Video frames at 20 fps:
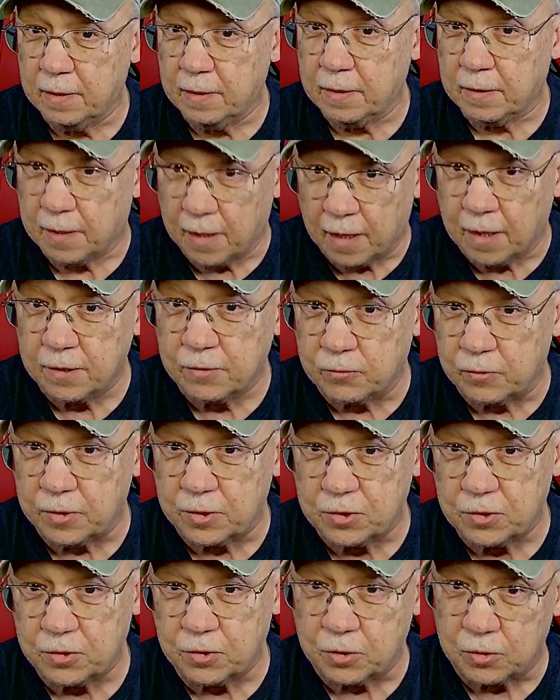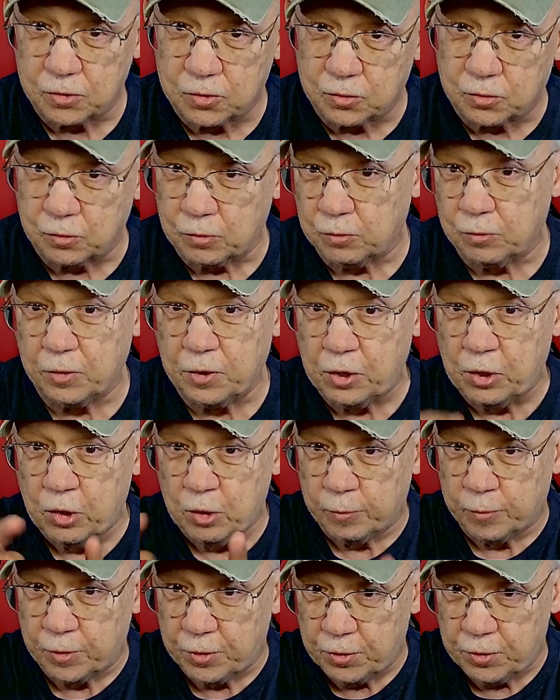cartridge just to
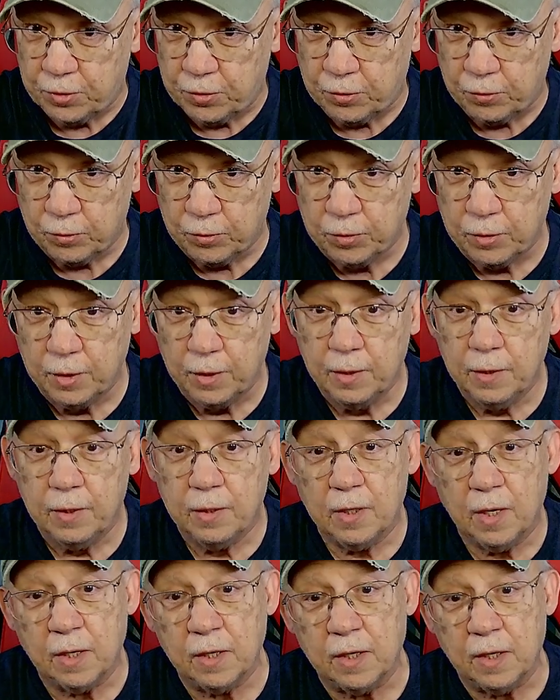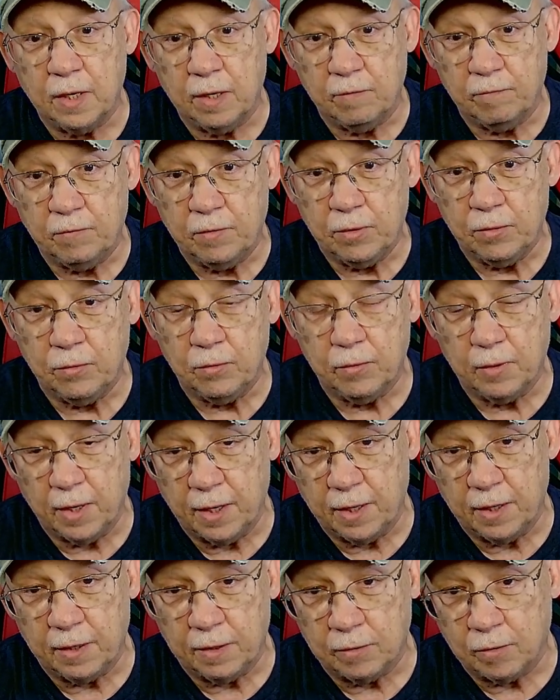humor you and give you
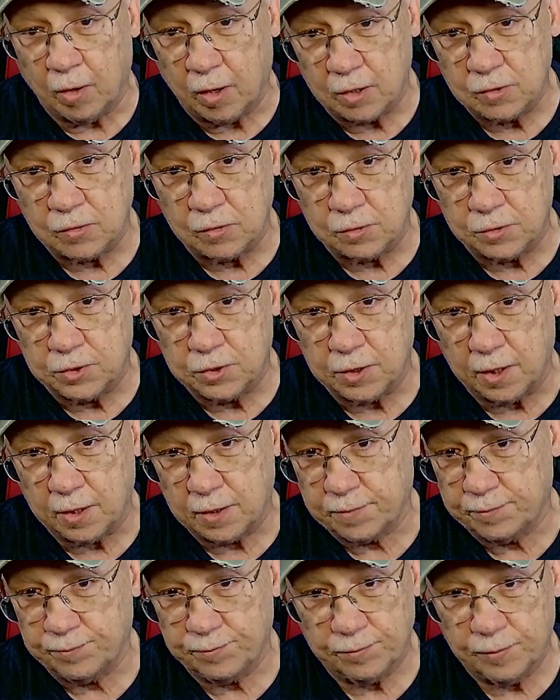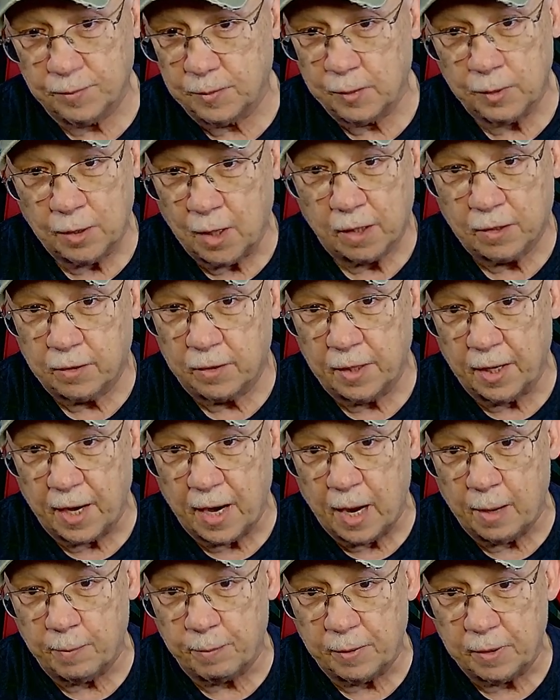a nozzle check. Not going to
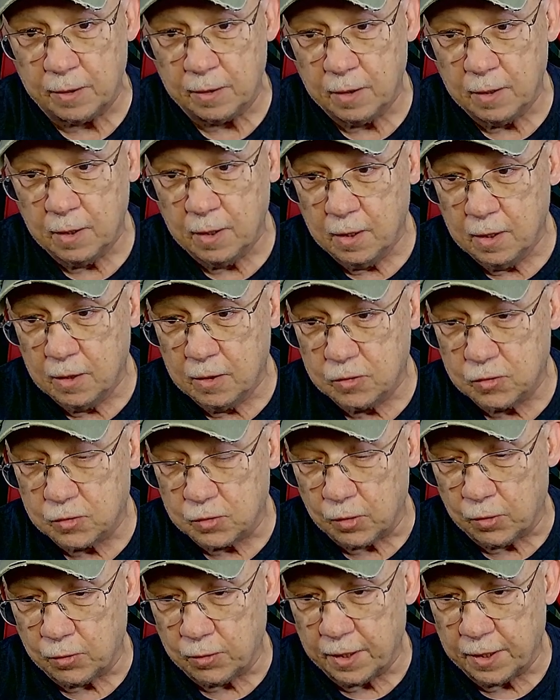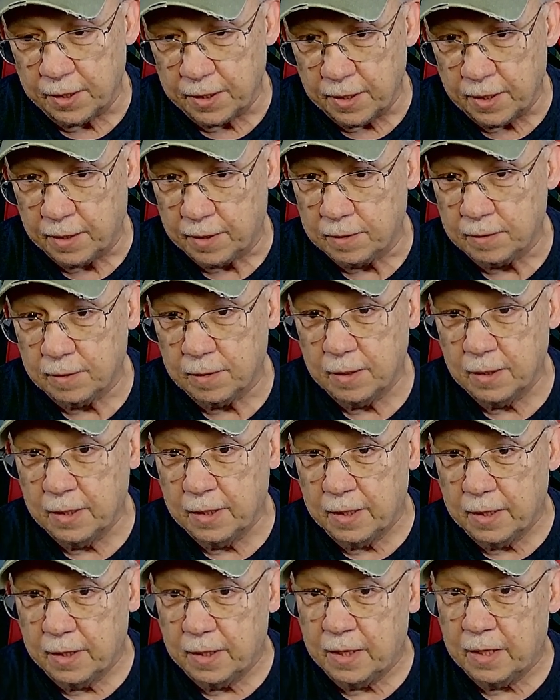happen. So again,
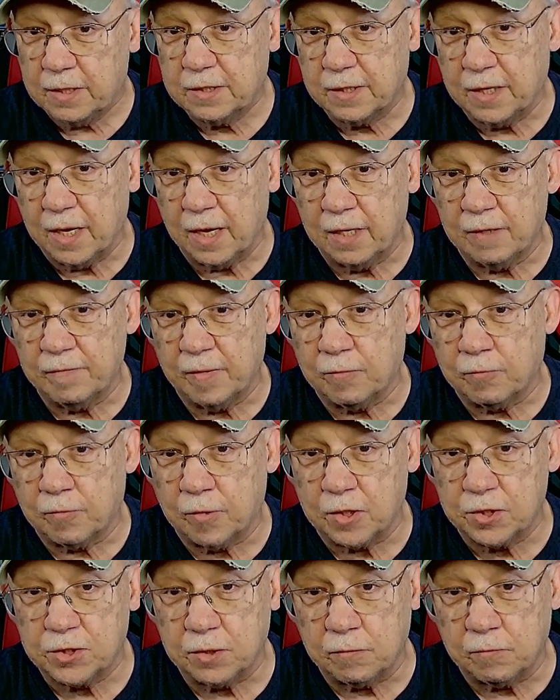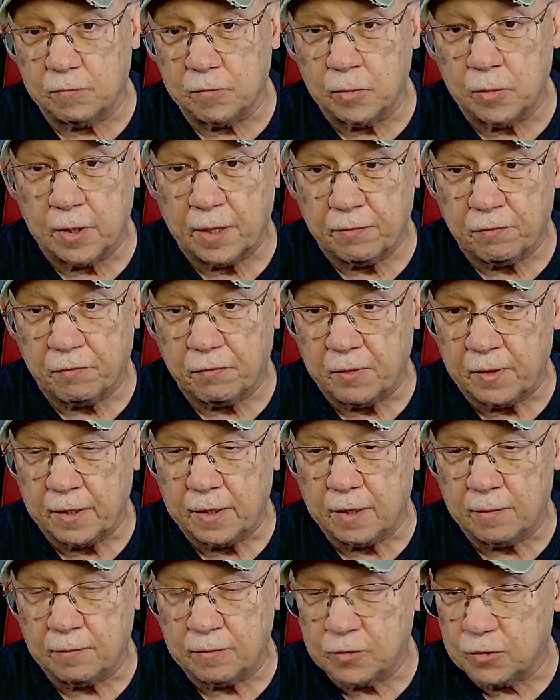it's kind of a Russian roulette
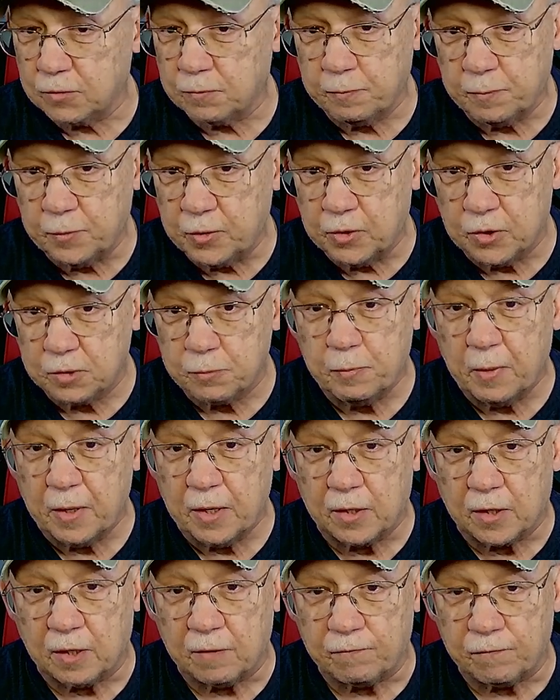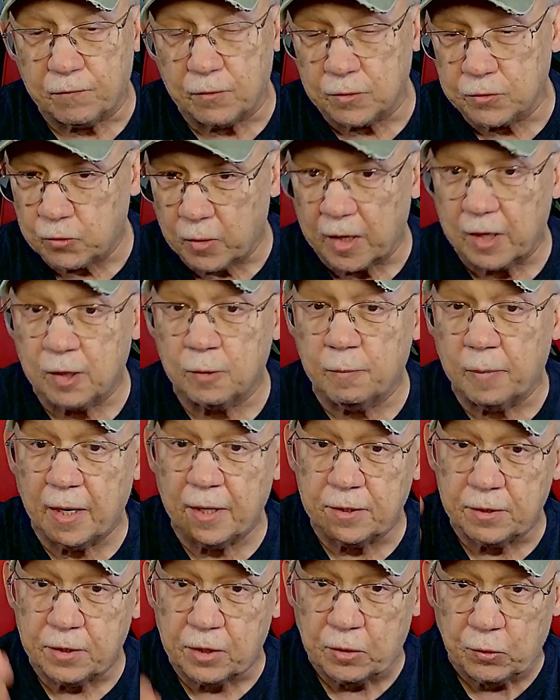thing and just, just be careful. Try to
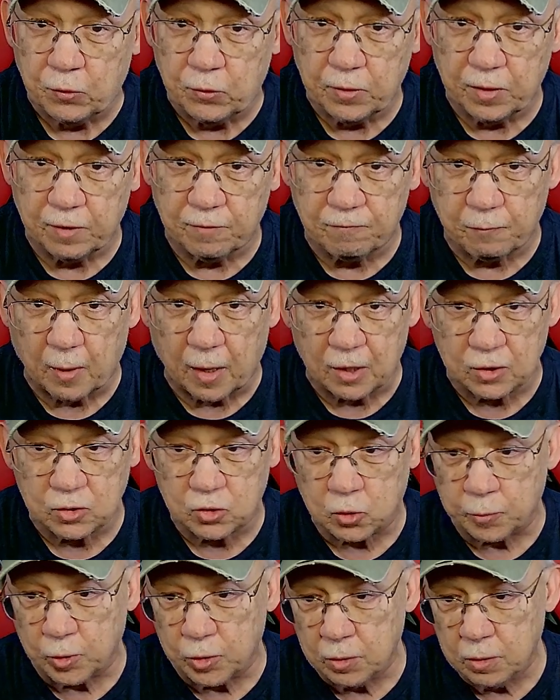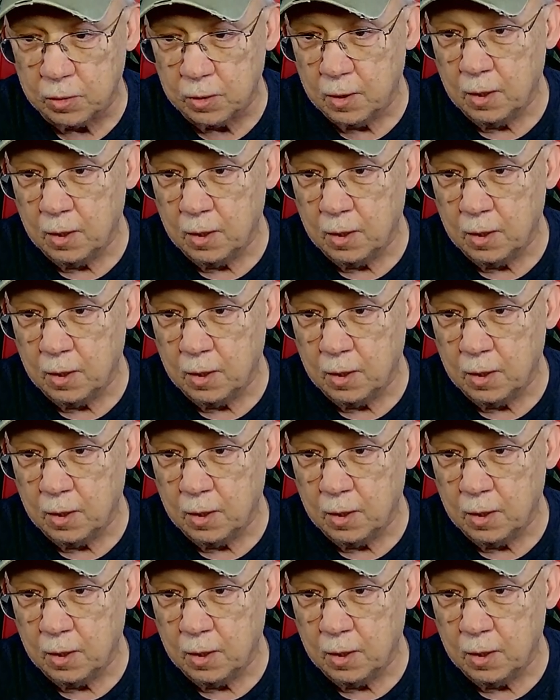buy new if possible.